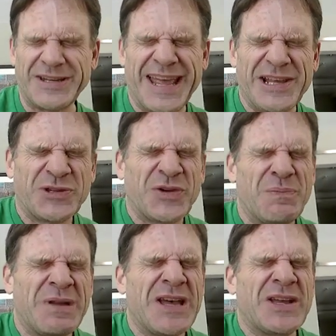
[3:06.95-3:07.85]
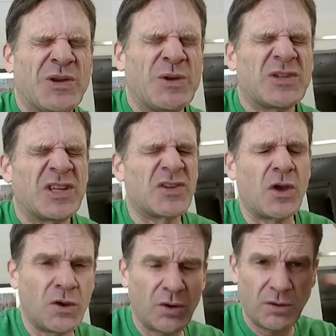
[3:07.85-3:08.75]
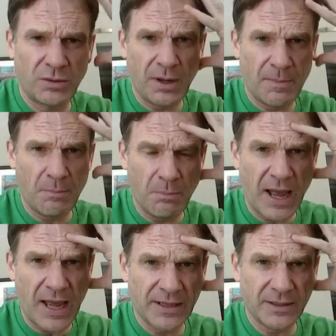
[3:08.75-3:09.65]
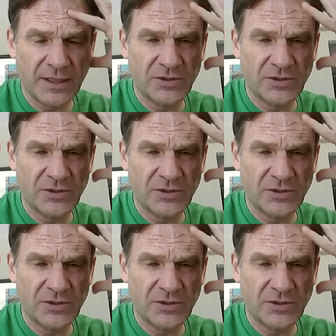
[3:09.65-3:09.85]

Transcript: Daystrom, used his own mind.